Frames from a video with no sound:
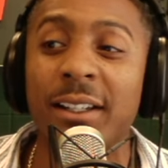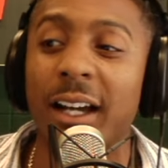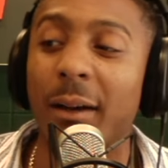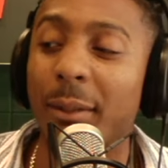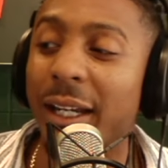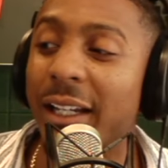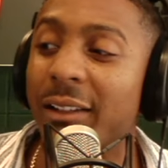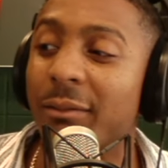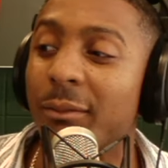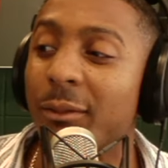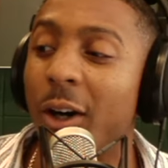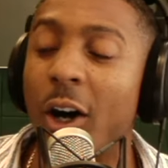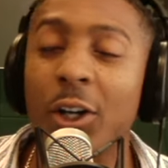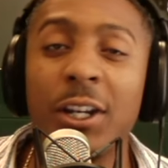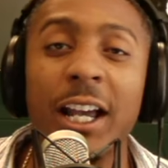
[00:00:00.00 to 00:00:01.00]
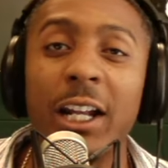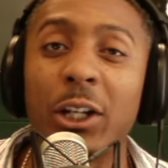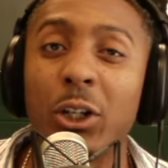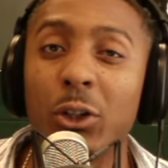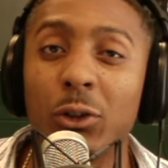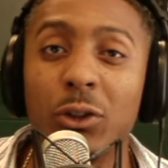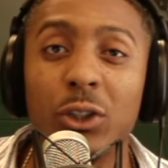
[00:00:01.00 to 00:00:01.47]
I mean, all you got
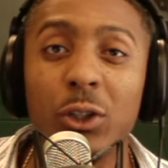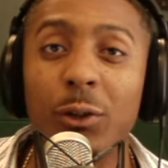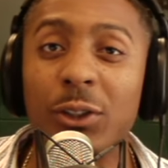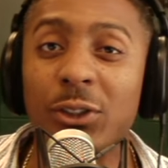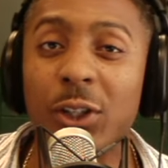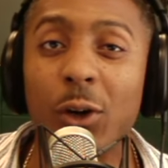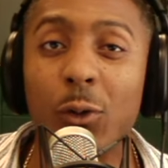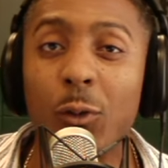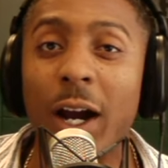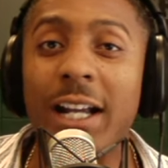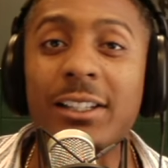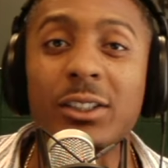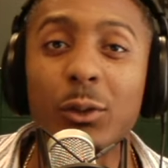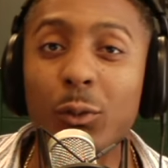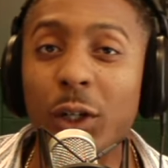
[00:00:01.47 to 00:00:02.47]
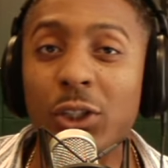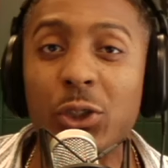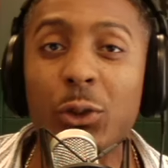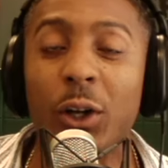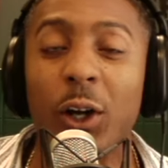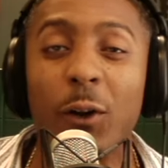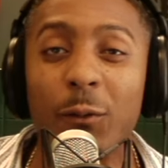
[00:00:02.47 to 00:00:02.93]
to do is go right to what
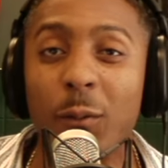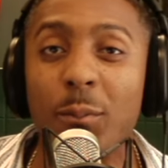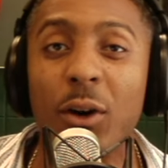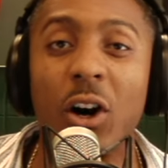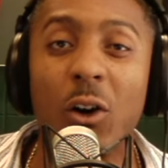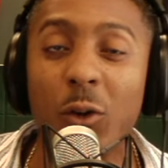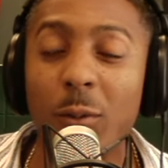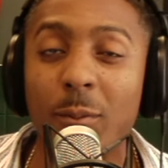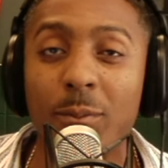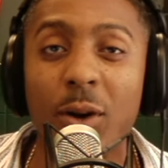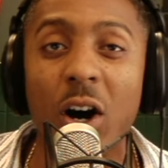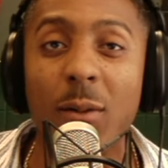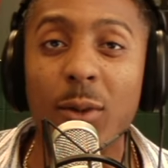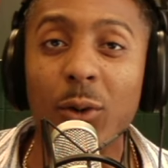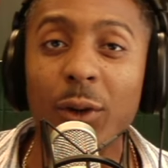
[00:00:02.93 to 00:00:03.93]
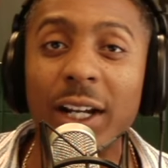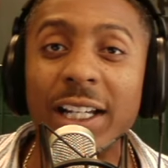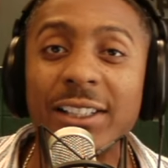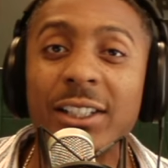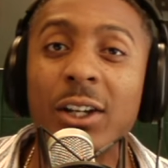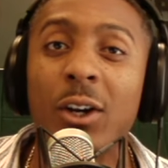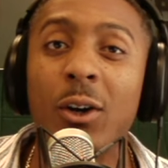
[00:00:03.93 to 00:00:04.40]
you heard from Paul
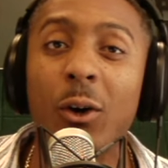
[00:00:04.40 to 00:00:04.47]
Maurice